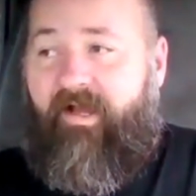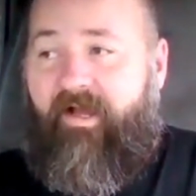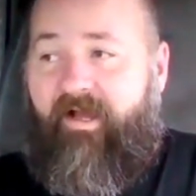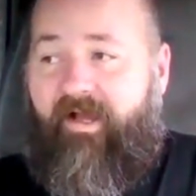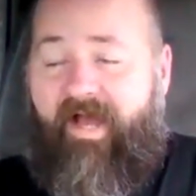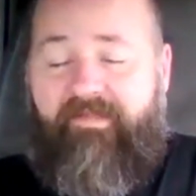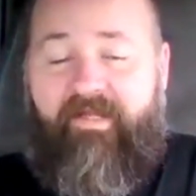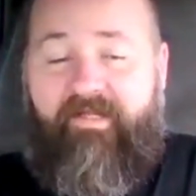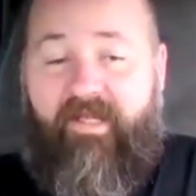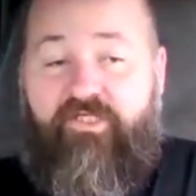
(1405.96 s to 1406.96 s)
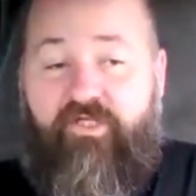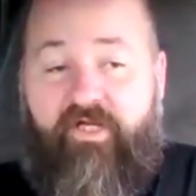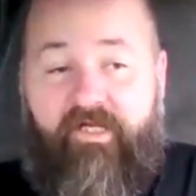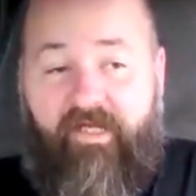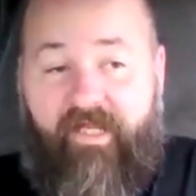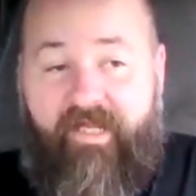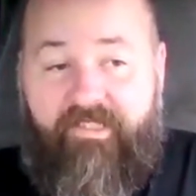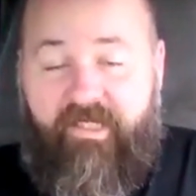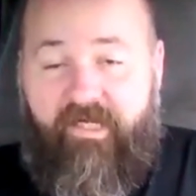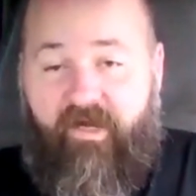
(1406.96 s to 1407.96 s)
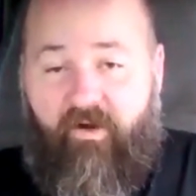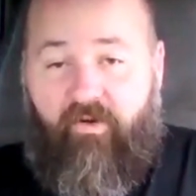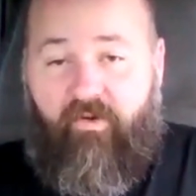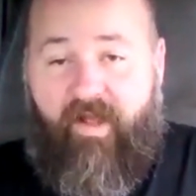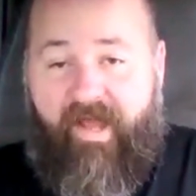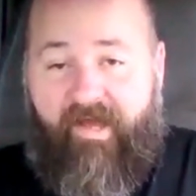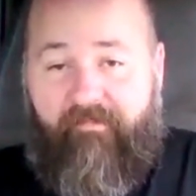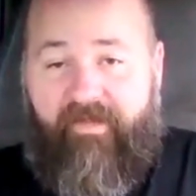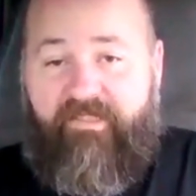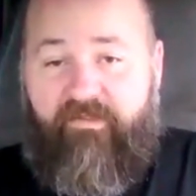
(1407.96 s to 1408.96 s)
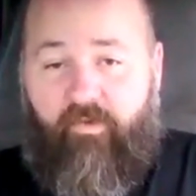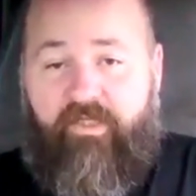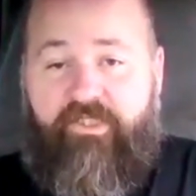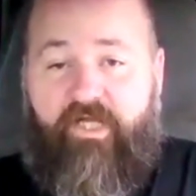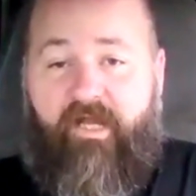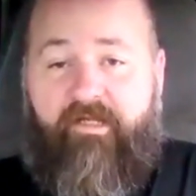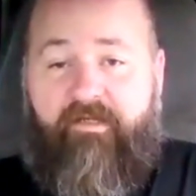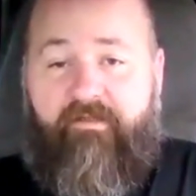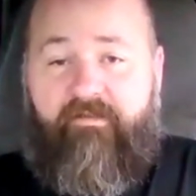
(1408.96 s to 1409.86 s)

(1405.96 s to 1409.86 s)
I think they should at least know how to mix a one-shot?